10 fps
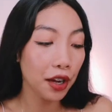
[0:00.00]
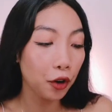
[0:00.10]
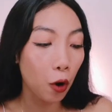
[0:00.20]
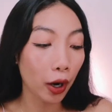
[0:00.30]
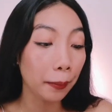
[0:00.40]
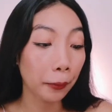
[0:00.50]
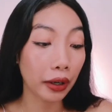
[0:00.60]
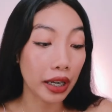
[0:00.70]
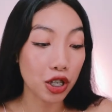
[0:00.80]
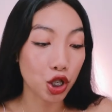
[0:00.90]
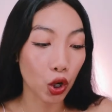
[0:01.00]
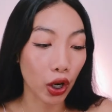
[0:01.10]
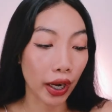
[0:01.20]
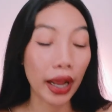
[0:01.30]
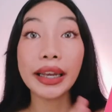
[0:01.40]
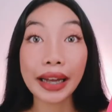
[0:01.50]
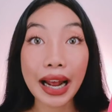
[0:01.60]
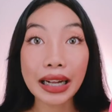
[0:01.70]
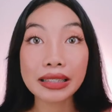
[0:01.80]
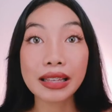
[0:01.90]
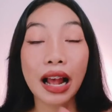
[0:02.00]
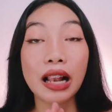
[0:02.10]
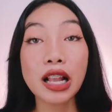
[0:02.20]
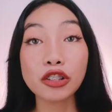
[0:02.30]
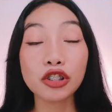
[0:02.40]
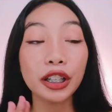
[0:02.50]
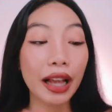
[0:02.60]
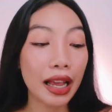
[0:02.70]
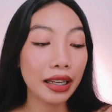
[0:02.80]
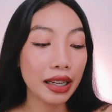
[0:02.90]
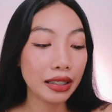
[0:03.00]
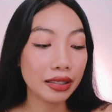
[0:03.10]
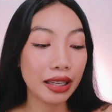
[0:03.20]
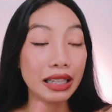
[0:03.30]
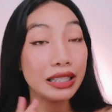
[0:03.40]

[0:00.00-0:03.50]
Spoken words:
Incorporation. And guys, Luxe Organix